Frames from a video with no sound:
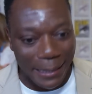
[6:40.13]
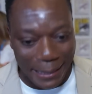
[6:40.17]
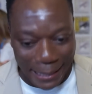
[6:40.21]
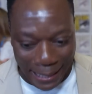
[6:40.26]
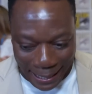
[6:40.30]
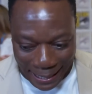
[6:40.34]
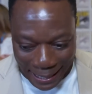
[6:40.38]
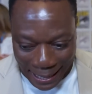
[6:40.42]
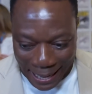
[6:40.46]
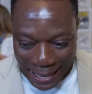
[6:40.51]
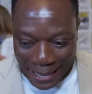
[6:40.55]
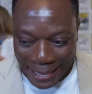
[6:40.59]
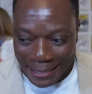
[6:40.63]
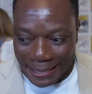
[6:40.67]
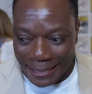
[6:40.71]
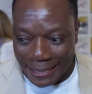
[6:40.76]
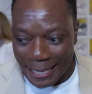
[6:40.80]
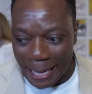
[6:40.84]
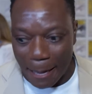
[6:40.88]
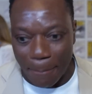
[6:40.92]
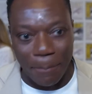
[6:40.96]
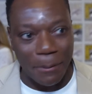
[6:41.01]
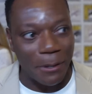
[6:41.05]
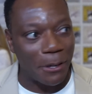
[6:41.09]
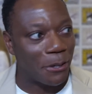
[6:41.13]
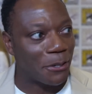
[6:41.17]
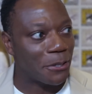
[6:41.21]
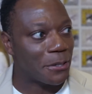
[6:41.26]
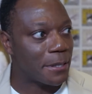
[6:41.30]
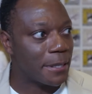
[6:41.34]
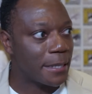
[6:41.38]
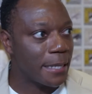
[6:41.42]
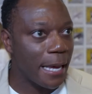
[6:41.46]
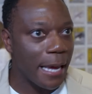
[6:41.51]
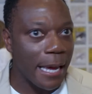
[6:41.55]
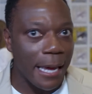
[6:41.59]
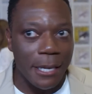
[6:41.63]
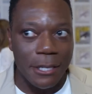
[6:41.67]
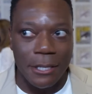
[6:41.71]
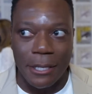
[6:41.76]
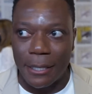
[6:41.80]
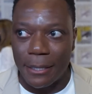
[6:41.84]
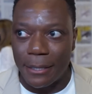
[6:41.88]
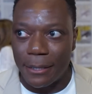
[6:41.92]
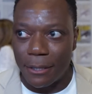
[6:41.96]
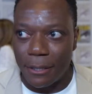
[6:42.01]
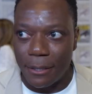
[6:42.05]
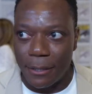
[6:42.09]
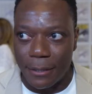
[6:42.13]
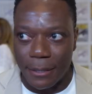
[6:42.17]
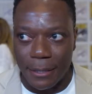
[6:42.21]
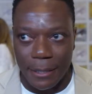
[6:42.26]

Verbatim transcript: And then stepping on stage and